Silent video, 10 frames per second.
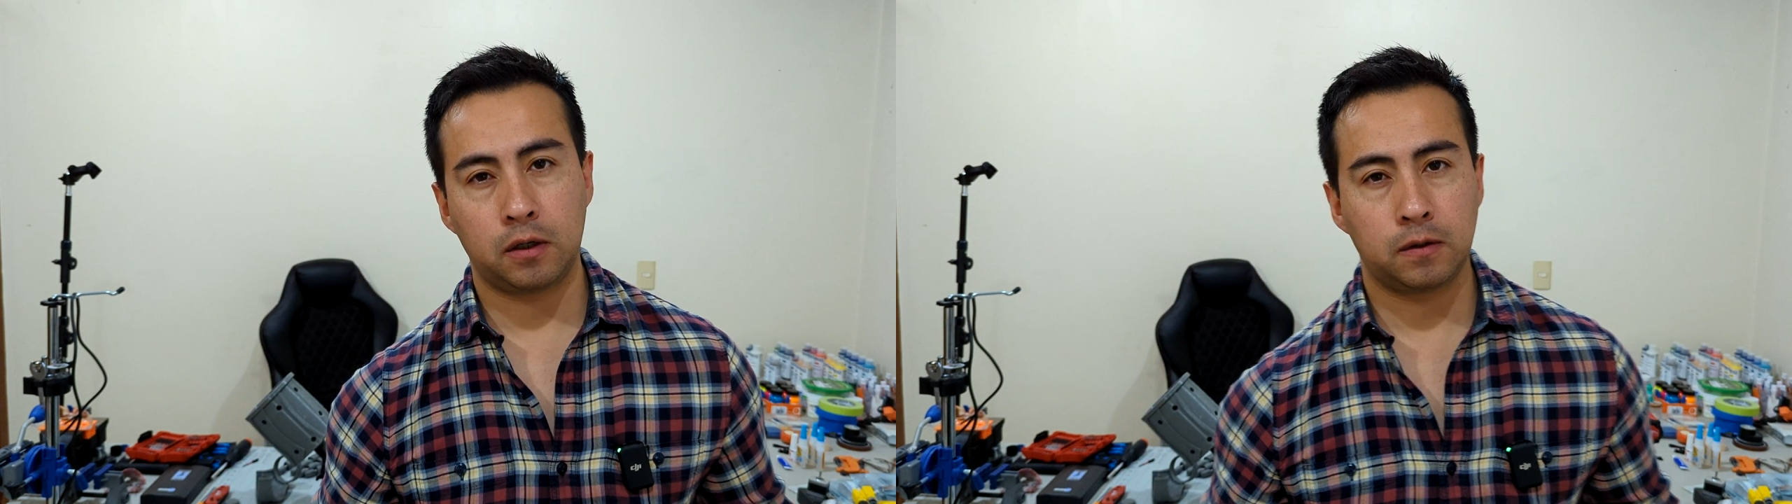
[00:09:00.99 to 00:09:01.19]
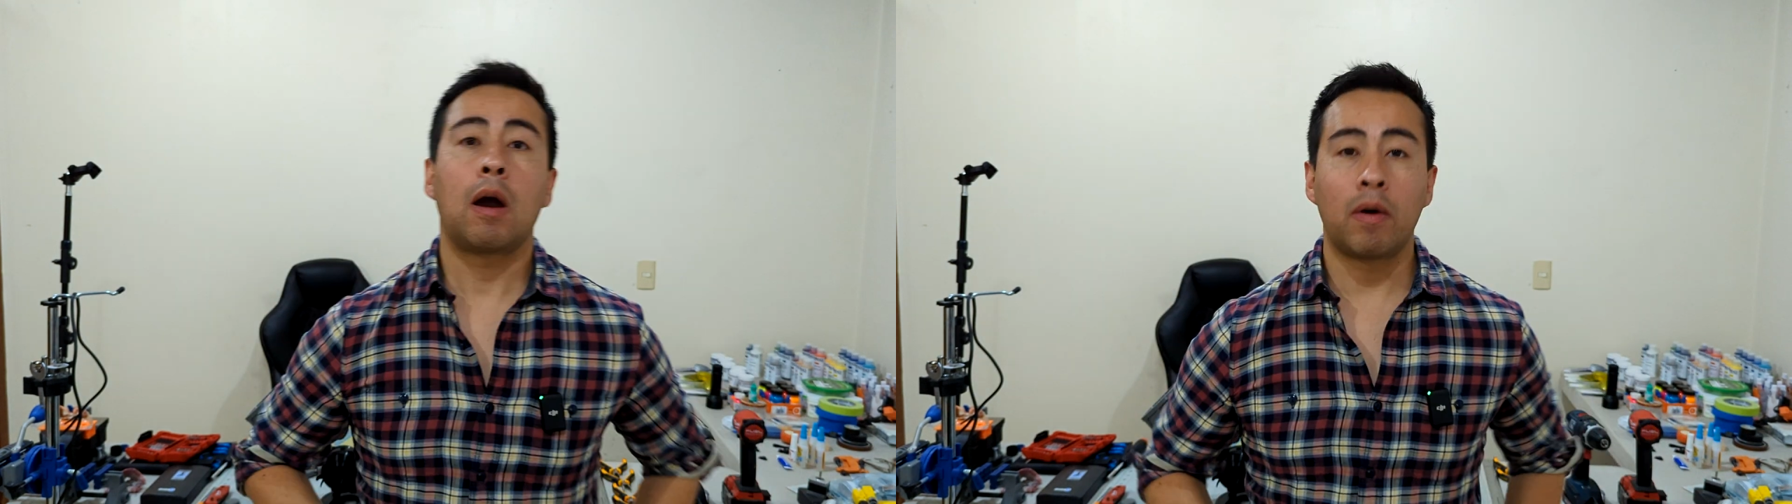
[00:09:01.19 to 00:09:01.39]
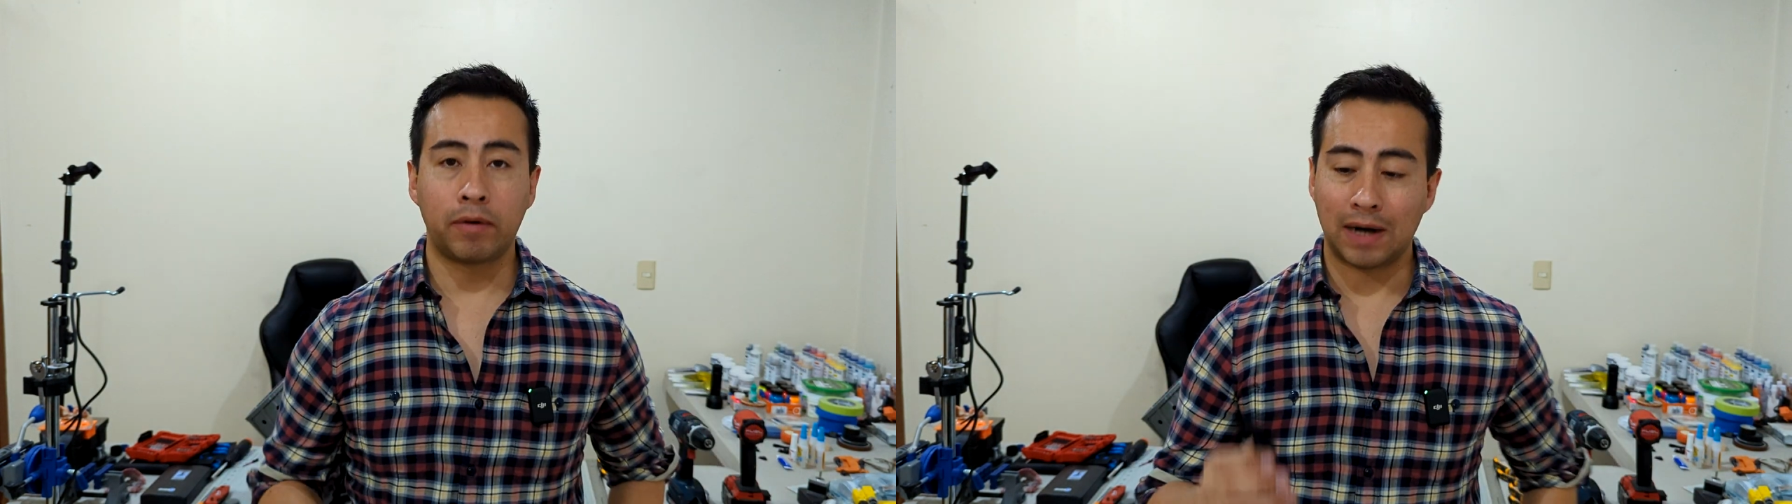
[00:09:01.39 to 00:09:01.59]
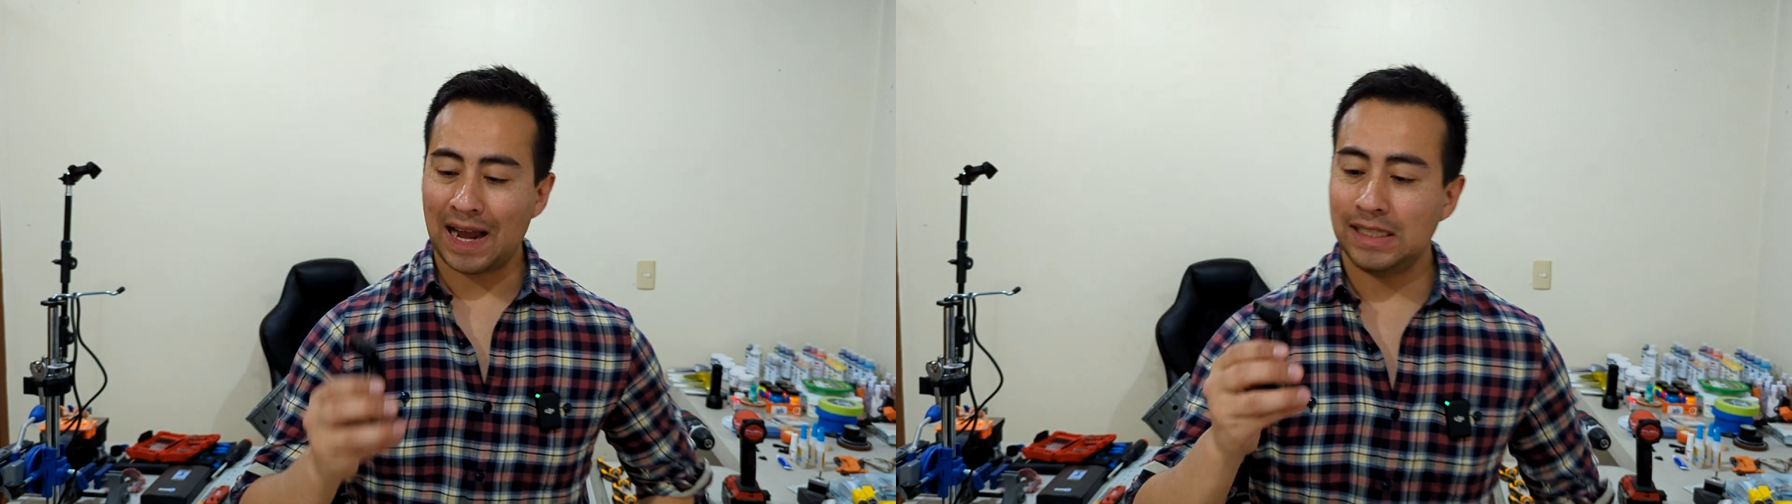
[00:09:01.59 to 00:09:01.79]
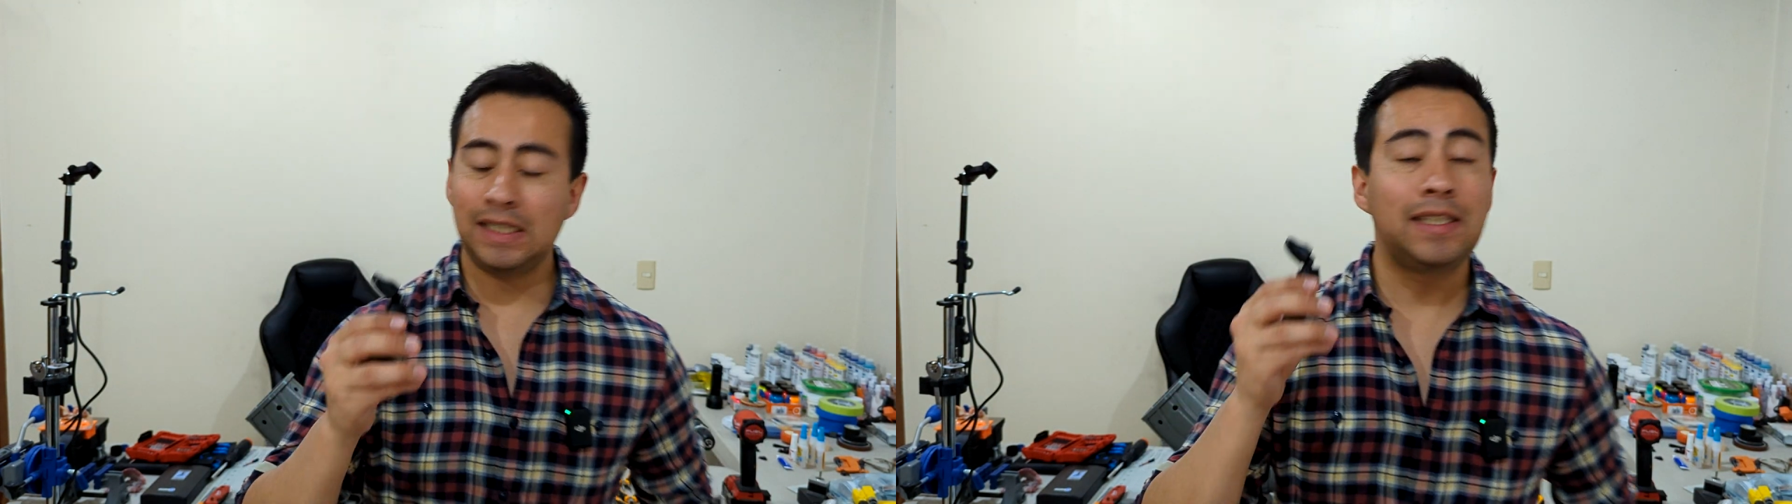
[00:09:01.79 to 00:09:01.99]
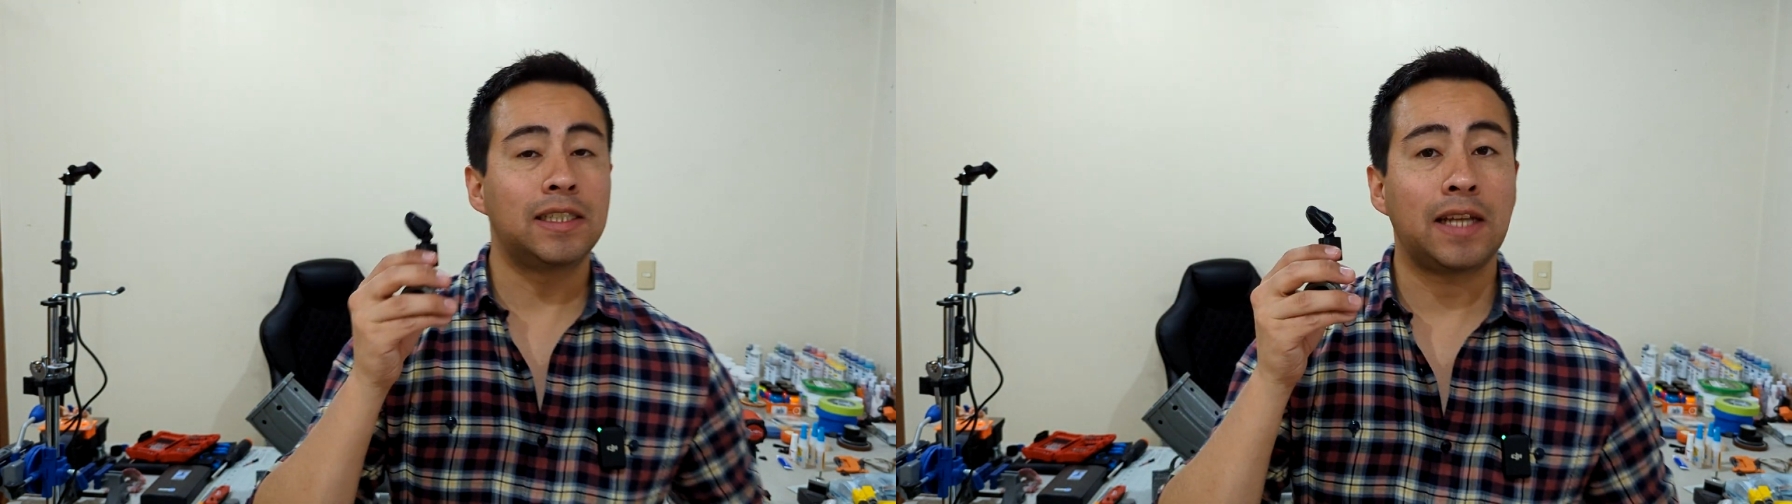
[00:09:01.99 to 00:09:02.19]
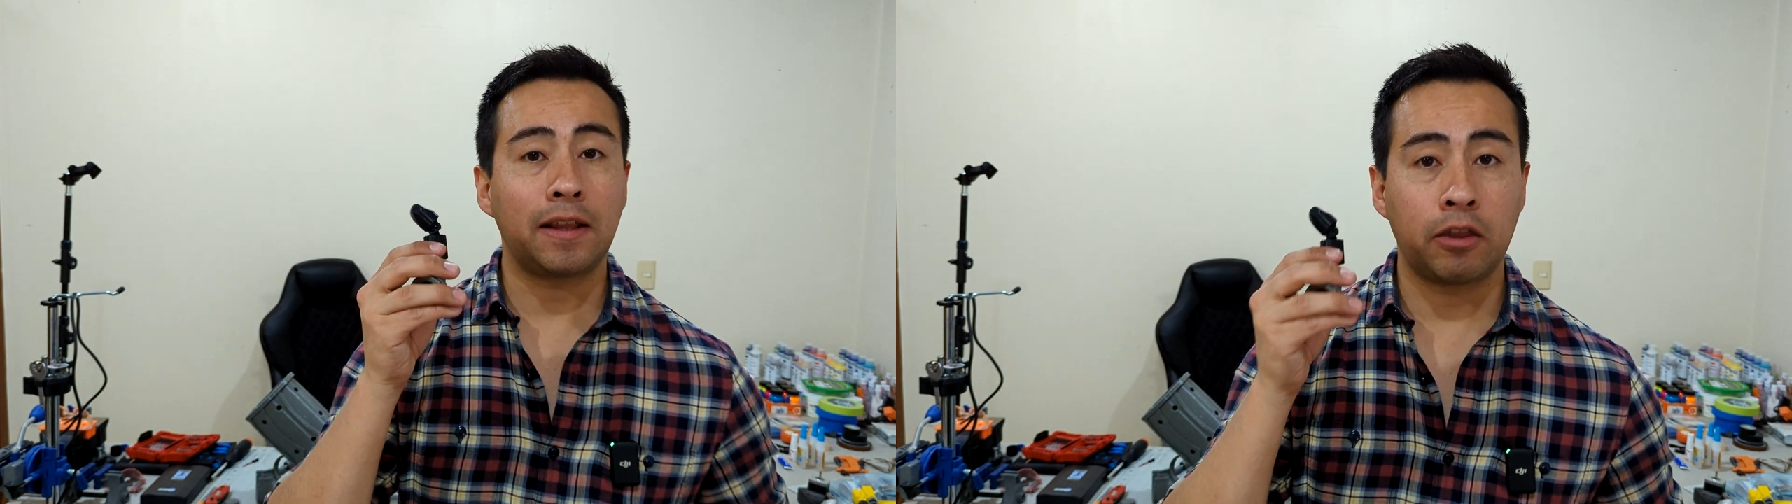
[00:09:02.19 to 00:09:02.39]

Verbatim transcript: However, I did design